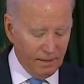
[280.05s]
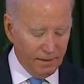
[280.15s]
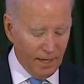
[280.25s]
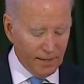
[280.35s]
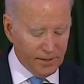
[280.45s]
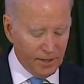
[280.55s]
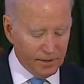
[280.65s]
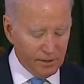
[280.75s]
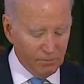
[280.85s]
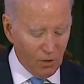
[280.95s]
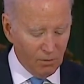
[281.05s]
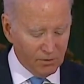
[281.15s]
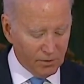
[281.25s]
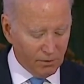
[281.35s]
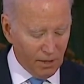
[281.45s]
Not just in
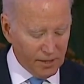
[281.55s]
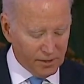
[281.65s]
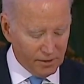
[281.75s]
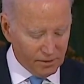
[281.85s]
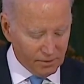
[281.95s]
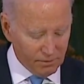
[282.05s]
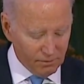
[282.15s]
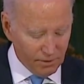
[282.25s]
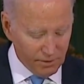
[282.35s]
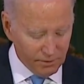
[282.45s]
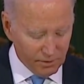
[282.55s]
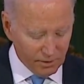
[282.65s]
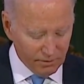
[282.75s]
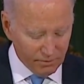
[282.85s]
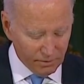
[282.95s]
moments of crisis where you
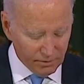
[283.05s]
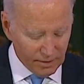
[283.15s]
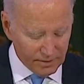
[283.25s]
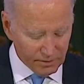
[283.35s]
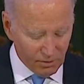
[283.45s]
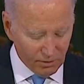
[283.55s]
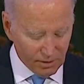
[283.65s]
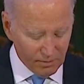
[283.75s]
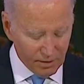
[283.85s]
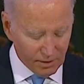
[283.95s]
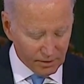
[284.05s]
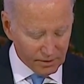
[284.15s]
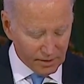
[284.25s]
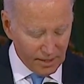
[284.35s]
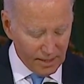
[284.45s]
deliver as only
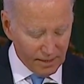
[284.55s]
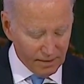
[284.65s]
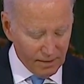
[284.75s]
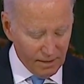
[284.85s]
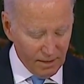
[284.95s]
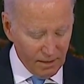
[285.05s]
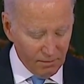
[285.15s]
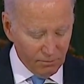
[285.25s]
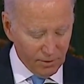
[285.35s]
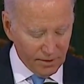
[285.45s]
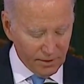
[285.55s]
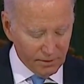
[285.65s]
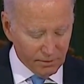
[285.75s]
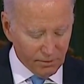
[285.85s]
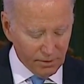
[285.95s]
Americans can but in
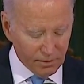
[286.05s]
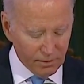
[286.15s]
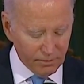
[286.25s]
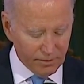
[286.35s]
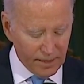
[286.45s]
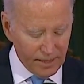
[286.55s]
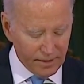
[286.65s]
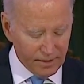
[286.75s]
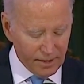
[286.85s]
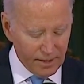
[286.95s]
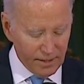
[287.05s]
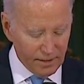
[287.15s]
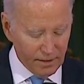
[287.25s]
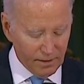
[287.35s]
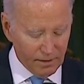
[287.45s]
the critical day to
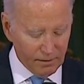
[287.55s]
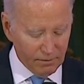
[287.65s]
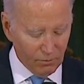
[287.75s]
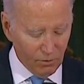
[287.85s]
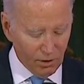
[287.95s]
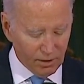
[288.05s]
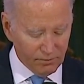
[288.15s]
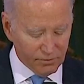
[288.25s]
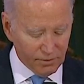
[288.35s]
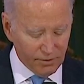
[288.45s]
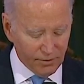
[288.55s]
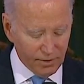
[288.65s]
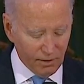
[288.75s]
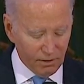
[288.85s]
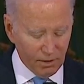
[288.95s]
day work of
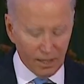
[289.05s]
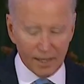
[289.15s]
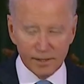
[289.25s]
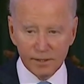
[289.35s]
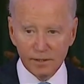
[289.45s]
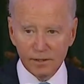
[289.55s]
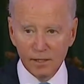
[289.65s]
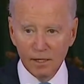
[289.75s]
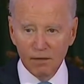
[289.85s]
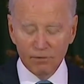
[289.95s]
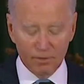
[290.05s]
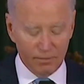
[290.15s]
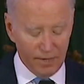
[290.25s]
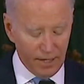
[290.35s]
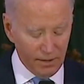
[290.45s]
strengthening our alliances
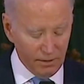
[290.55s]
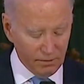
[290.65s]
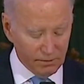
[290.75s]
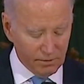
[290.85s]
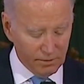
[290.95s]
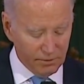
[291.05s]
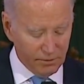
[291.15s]
from NATO to